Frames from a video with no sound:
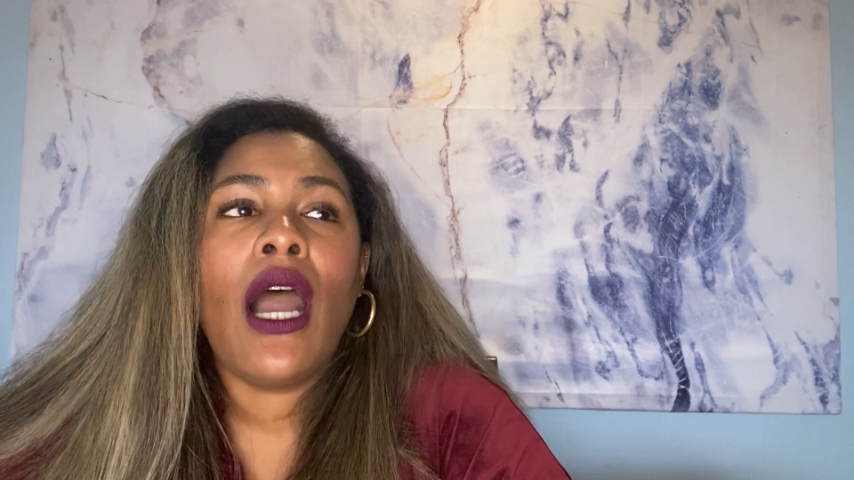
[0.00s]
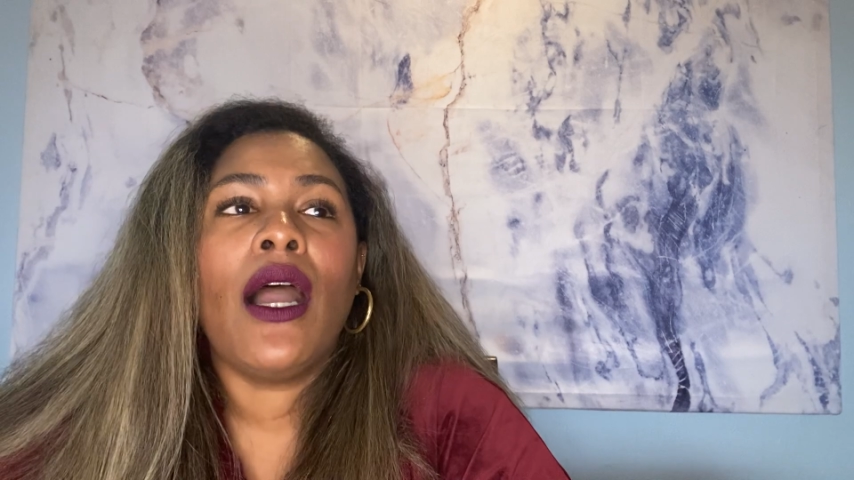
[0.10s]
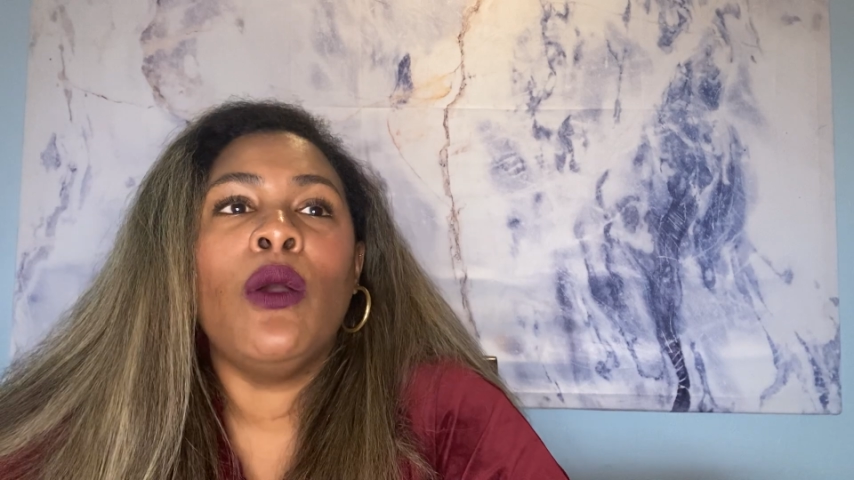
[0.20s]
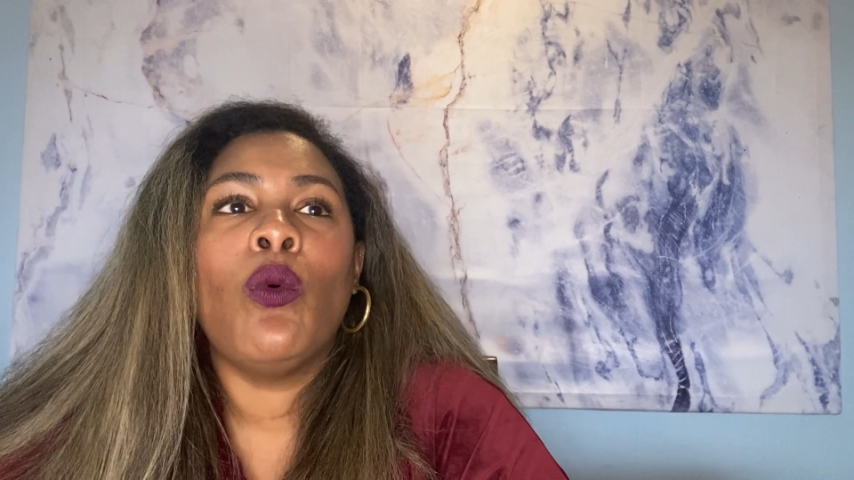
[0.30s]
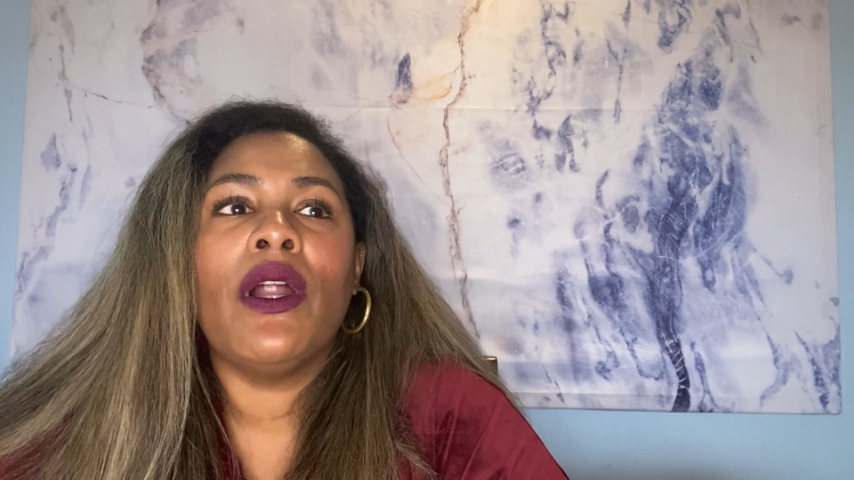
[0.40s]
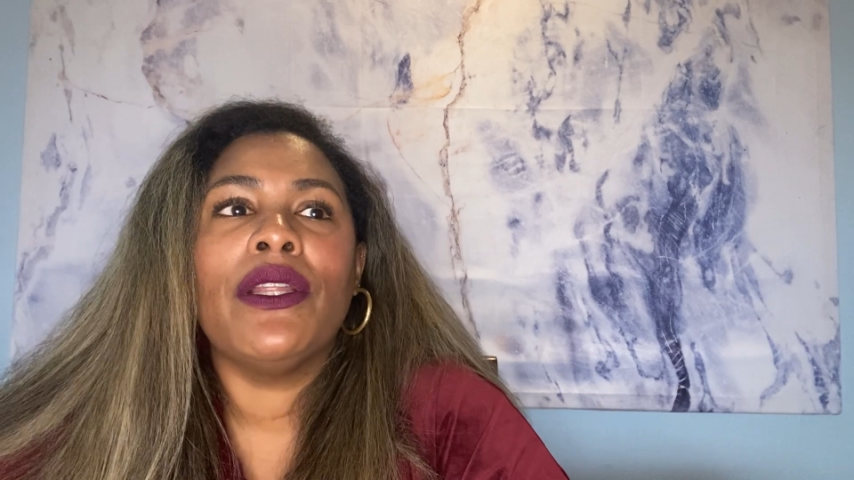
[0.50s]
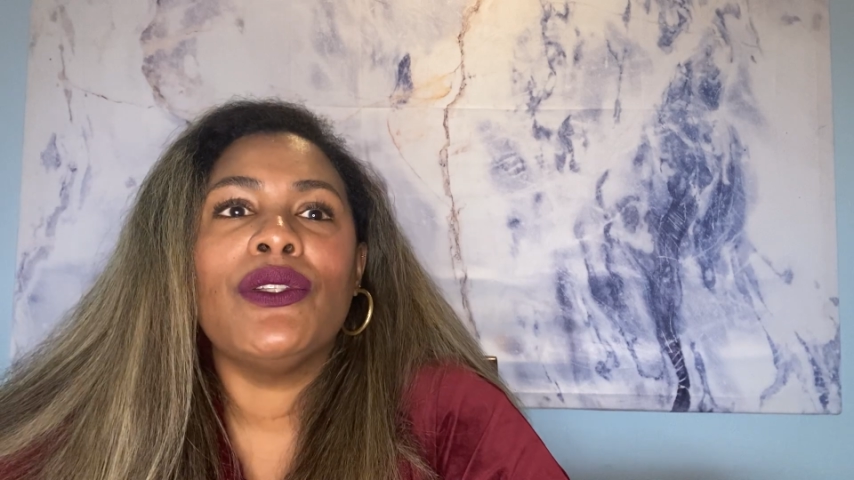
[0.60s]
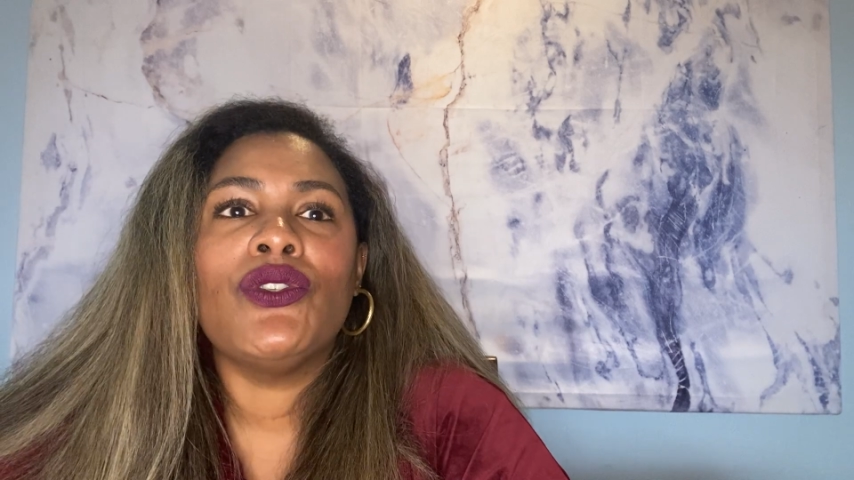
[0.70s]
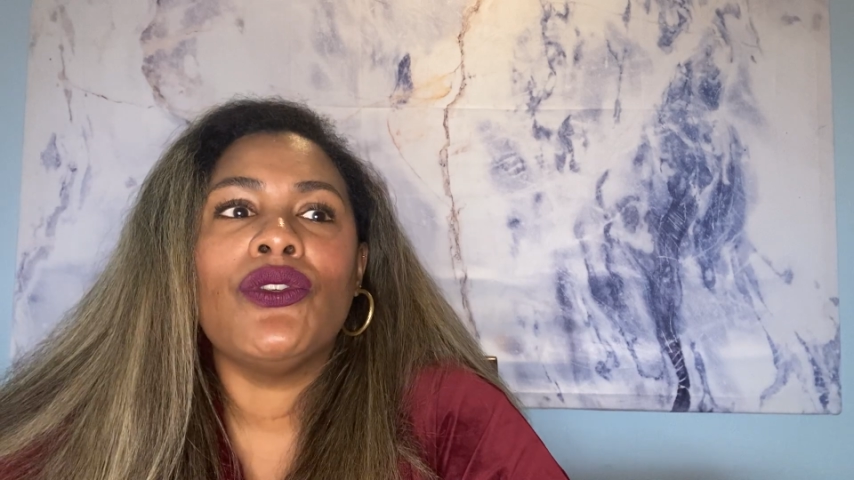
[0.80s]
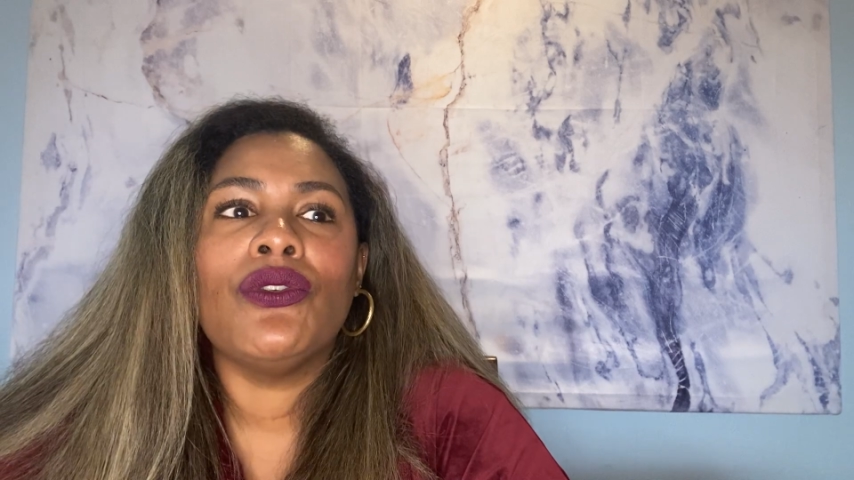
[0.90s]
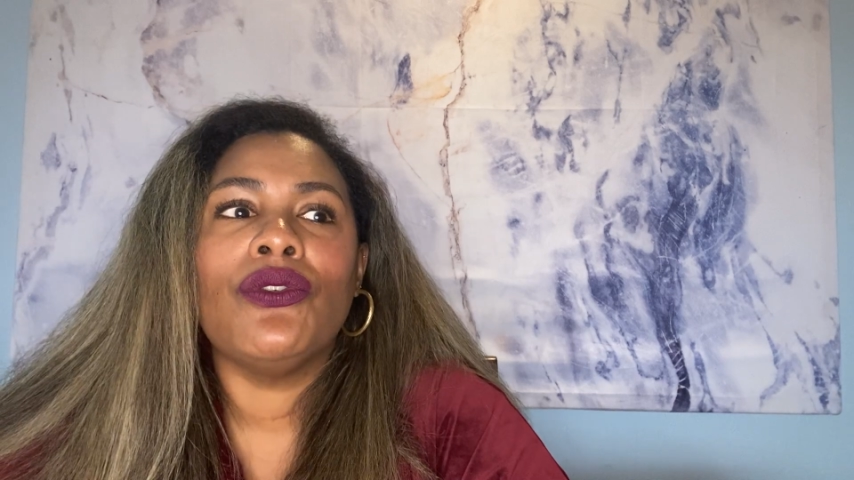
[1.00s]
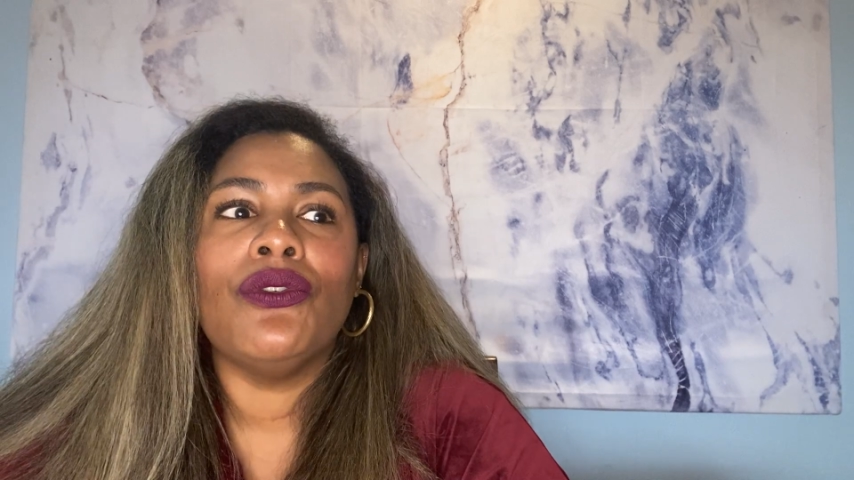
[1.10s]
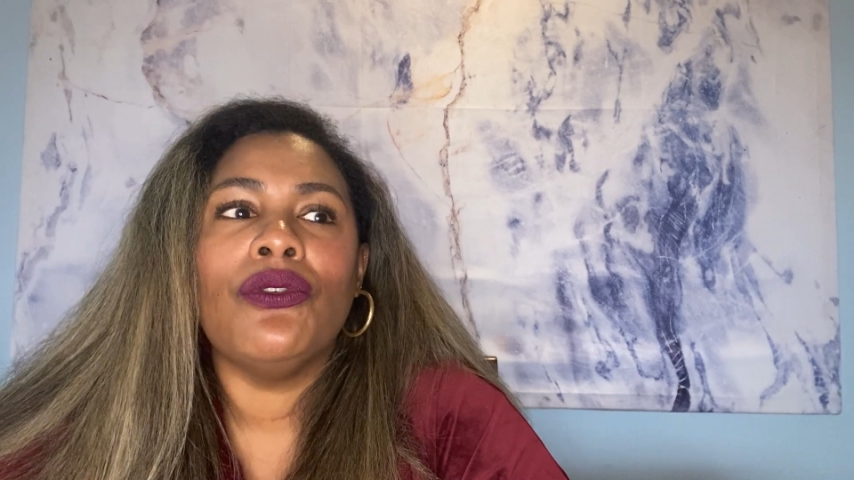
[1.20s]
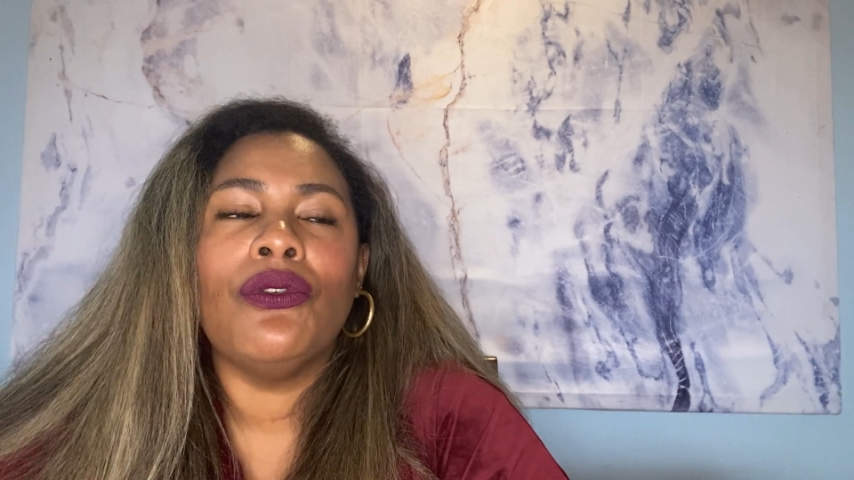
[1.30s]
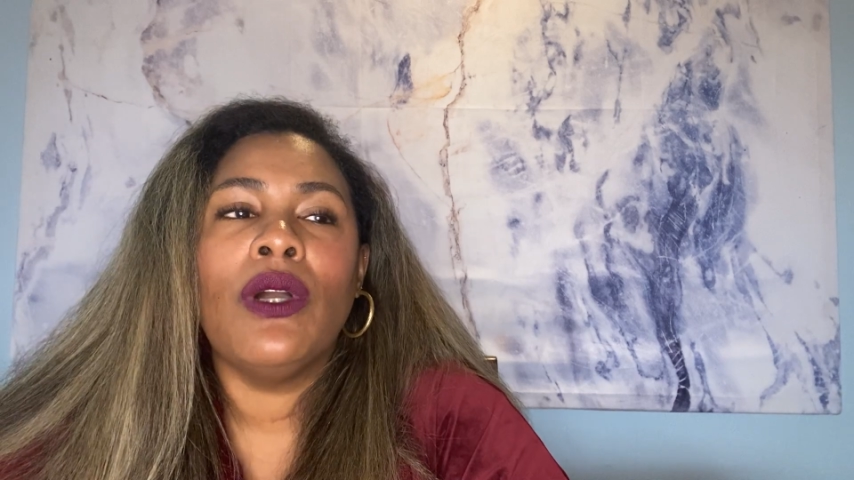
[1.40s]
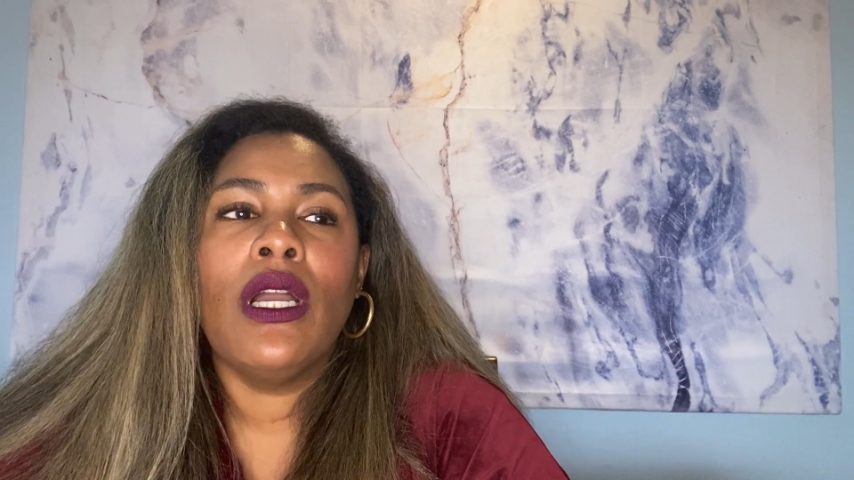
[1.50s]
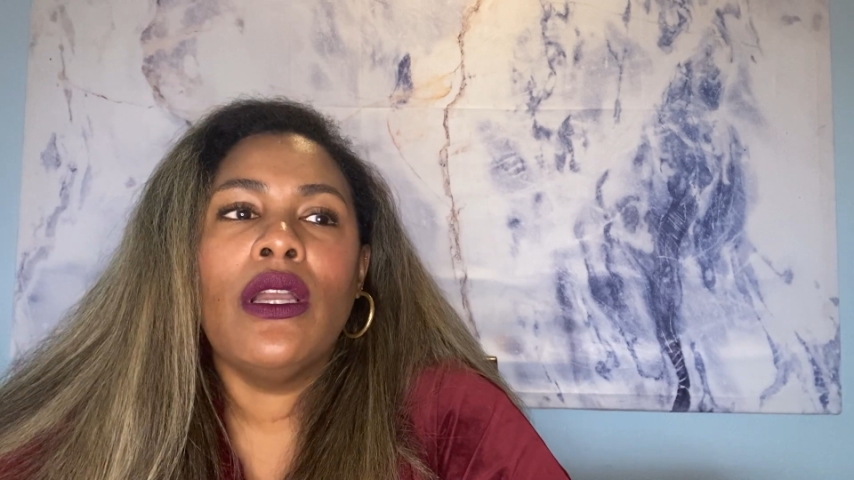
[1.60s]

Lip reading: I wanted to,